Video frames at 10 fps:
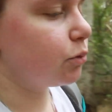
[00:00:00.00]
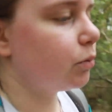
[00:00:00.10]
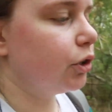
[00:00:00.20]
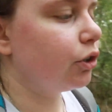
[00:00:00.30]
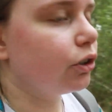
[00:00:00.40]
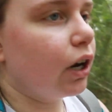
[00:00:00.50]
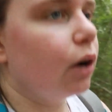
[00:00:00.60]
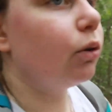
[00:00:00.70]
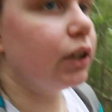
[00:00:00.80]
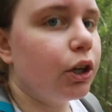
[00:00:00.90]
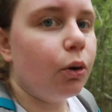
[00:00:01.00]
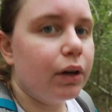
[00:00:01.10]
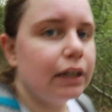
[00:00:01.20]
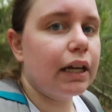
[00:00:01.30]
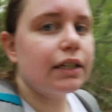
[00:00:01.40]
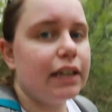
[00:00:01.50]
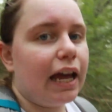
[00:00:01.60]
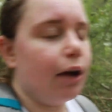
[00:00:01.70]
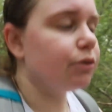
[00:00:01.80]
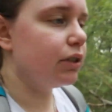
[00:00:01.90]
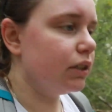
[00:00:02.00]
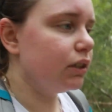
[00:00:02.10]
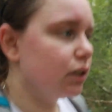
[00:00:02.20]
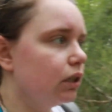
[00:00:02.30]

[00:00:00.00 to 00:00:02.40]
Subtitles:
where you're not only going next to houses,